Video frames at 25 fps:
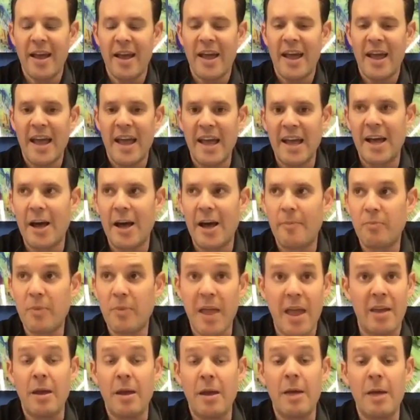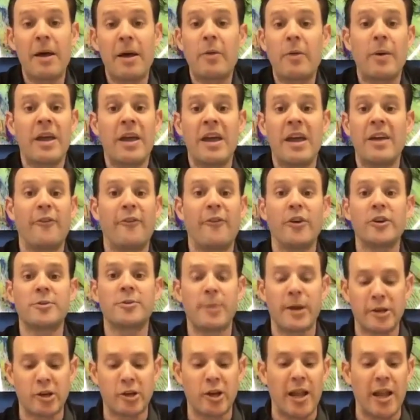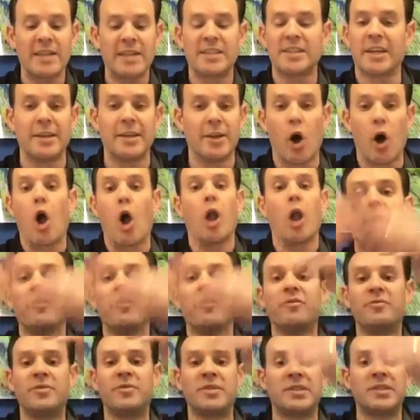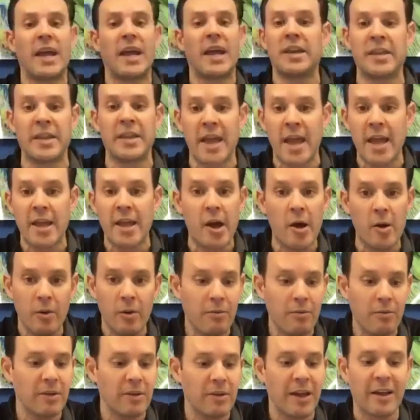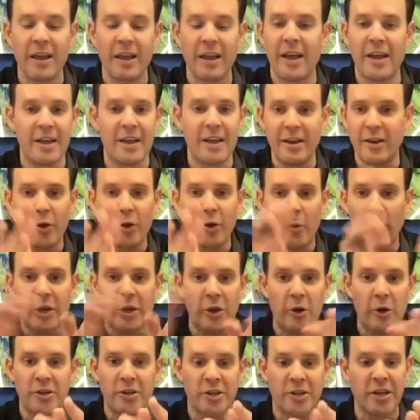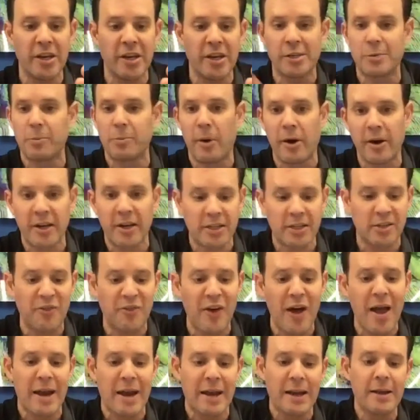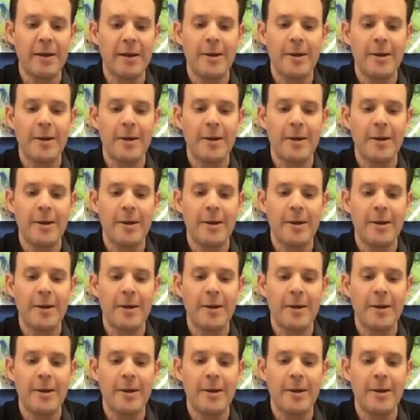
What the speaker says: And by the way, if you're specializing in all San Diego and you don't want to go into niche markets, fine.